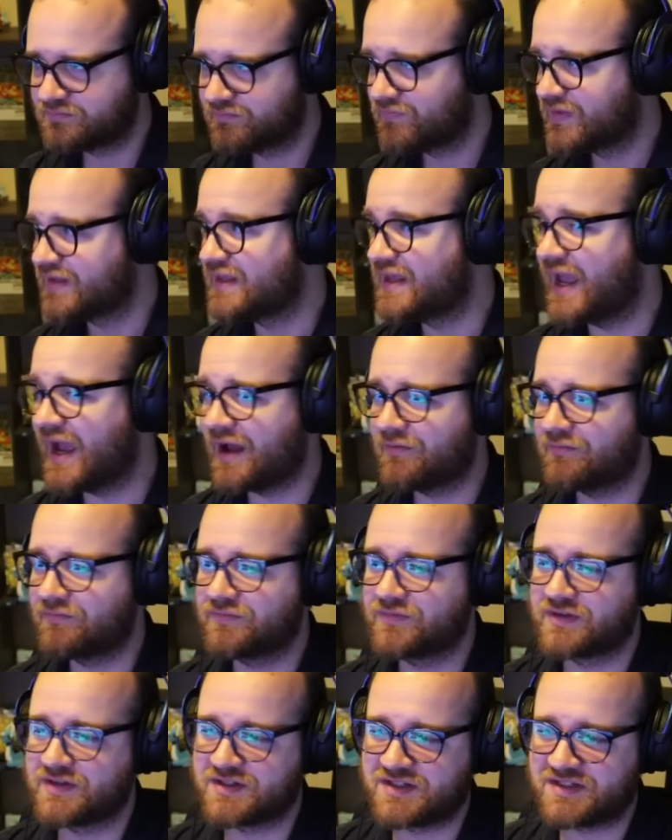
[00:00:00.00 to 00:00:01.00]
Yeah,
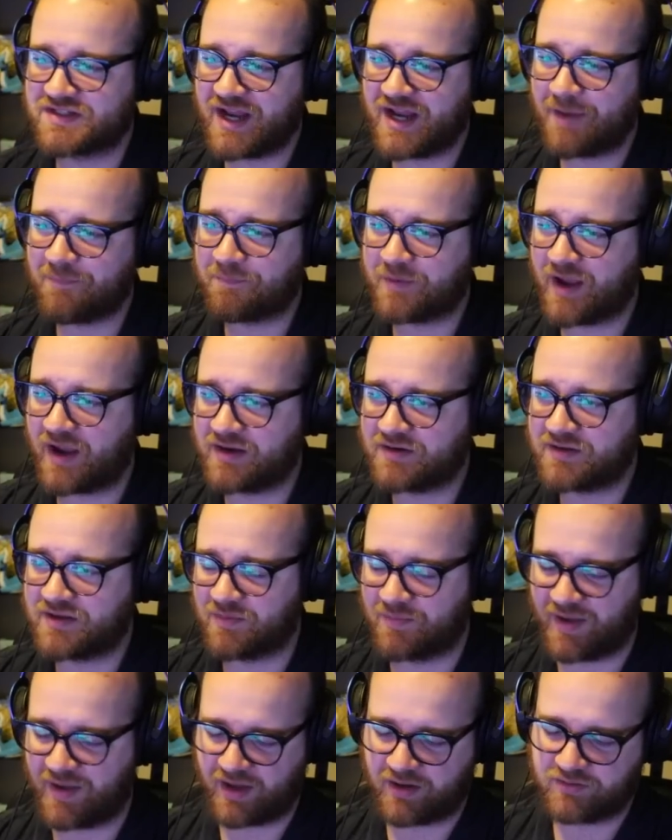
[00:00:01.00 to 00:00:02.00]
the snap guide
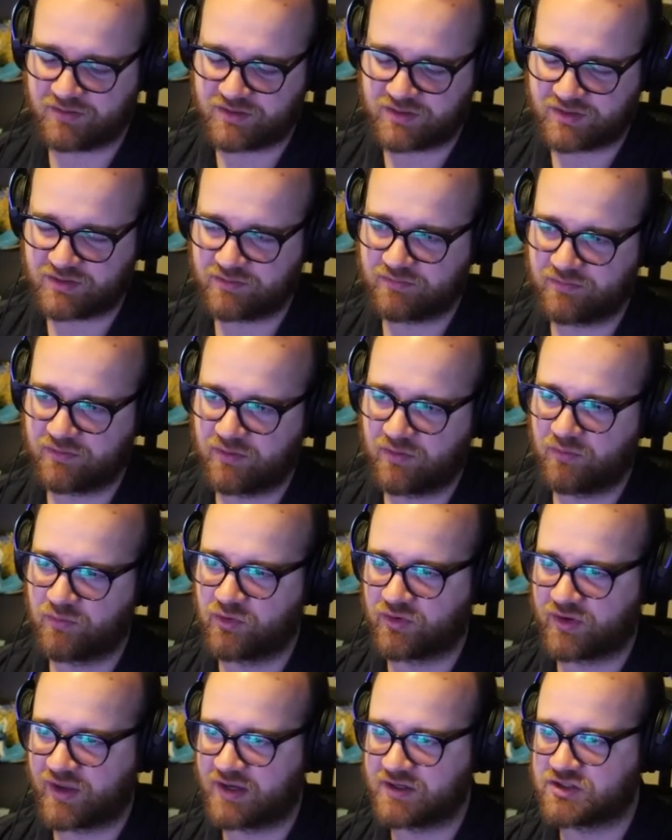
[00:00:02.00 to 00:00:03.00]
command
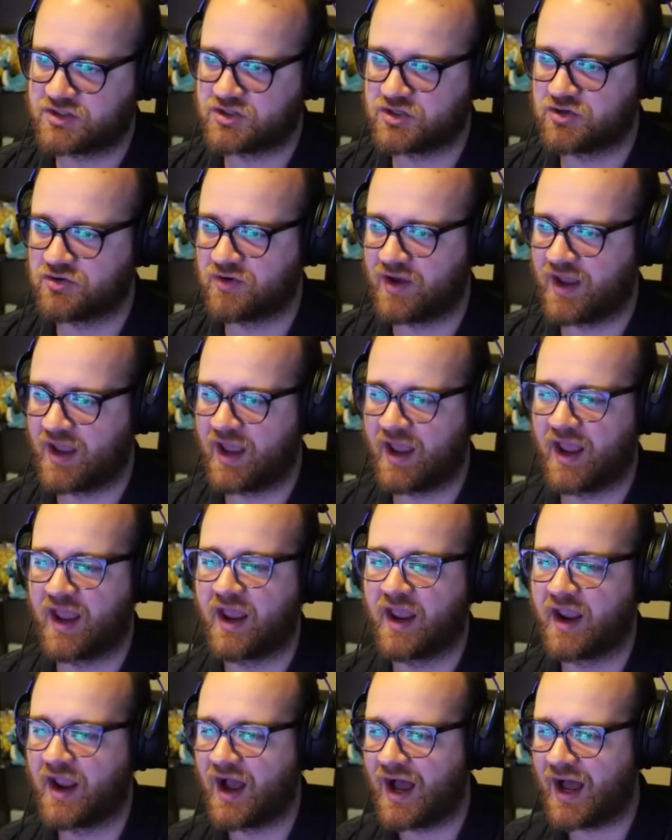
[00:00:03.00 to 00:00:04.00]
will get you
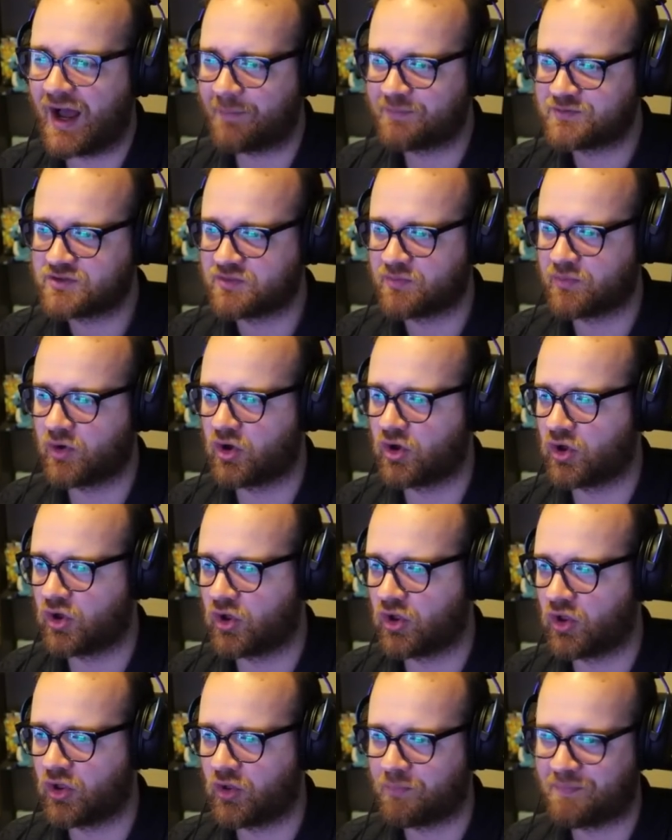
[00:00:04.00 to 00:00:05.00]
a
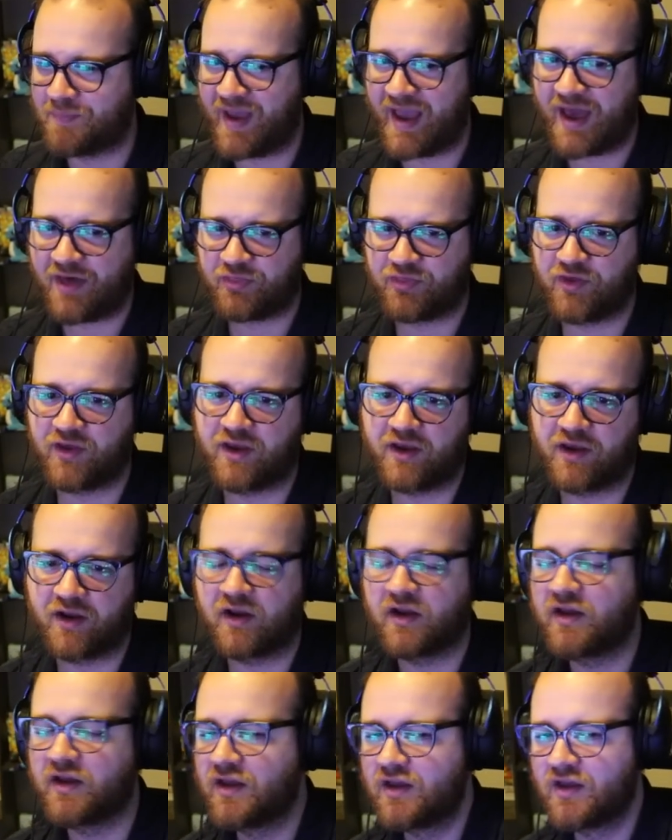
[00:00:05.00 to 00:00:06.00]
optimal
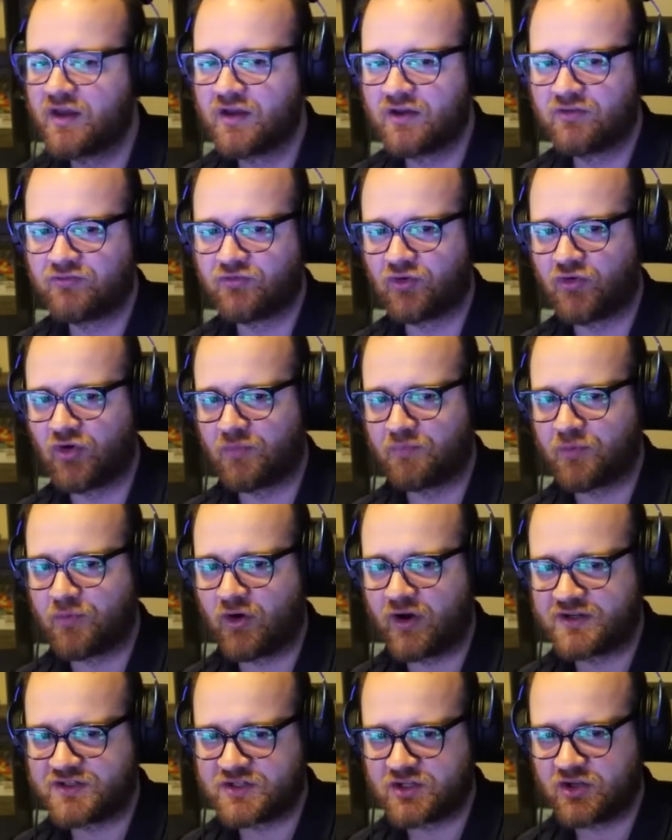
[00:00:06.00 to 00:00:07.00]
pathing for
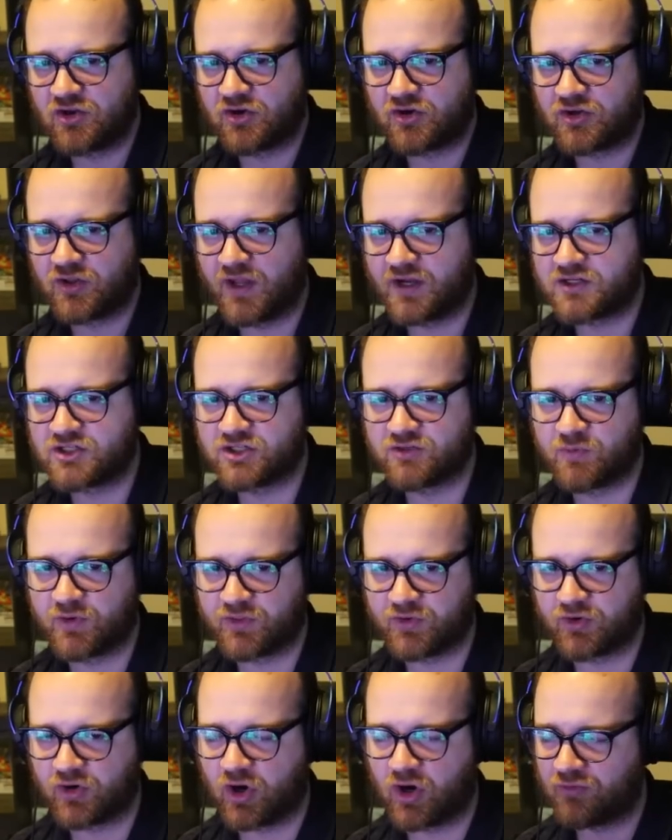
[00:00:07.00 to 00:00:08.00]
progressing your collection,
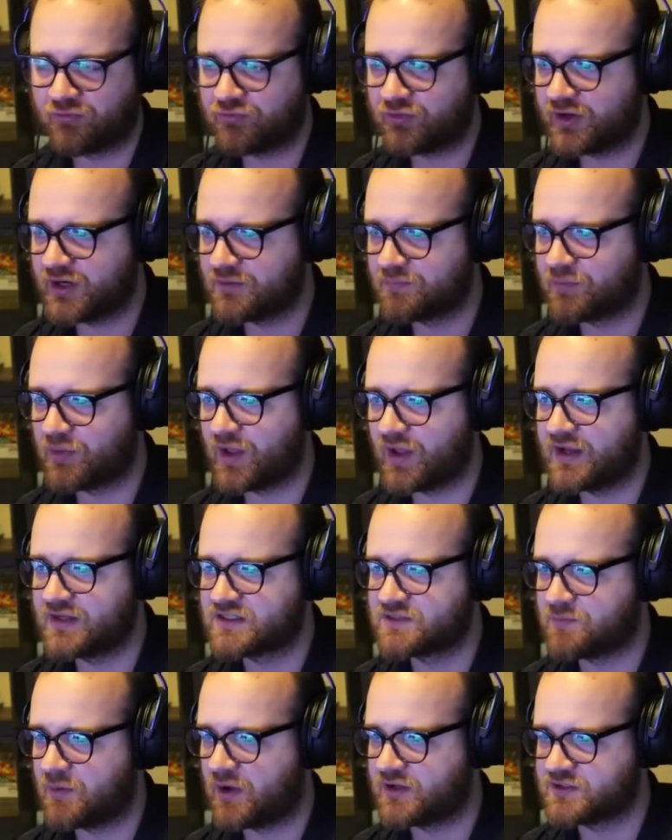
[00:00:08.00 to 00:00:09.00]
whether you are free to play,
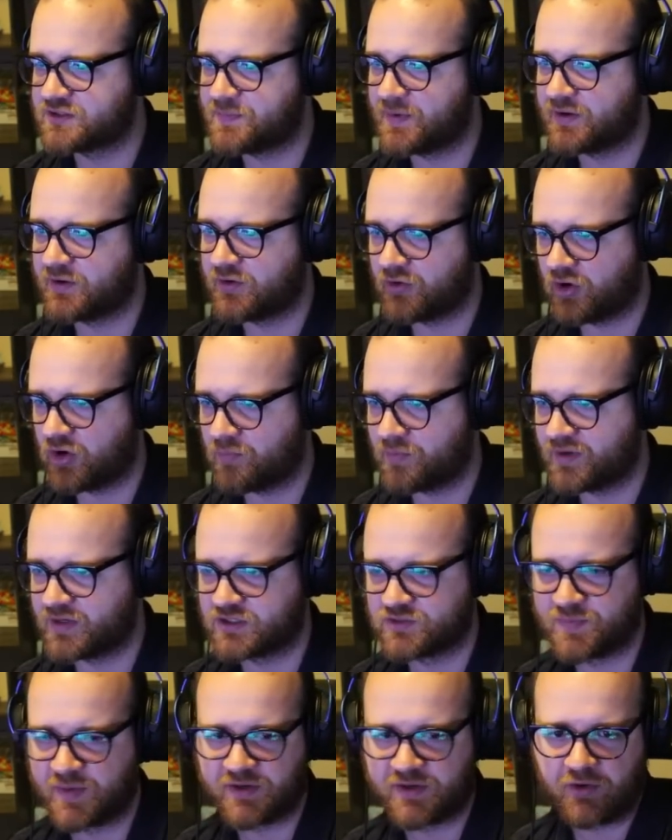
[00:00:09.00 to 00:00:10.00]
small spender, or big
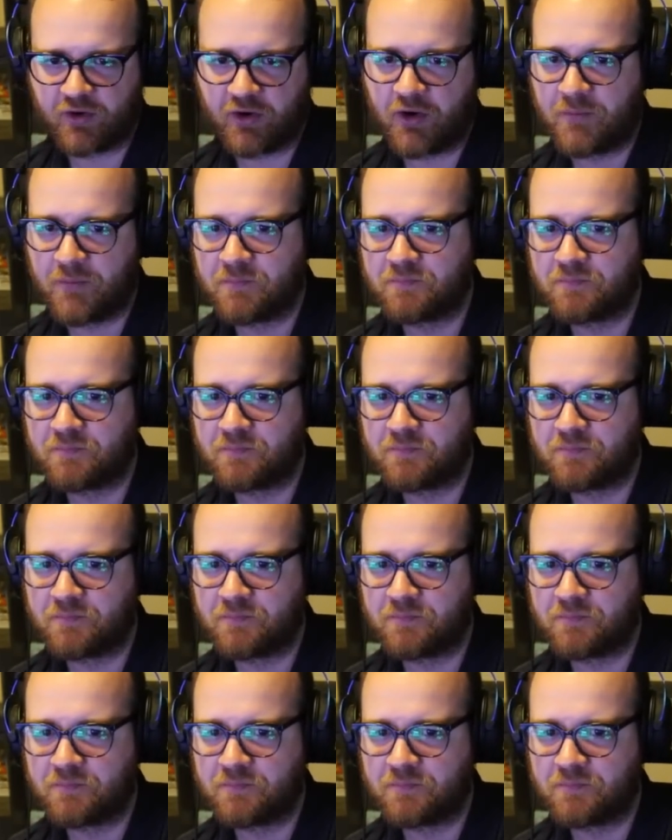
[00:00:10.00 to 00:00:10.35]
spender.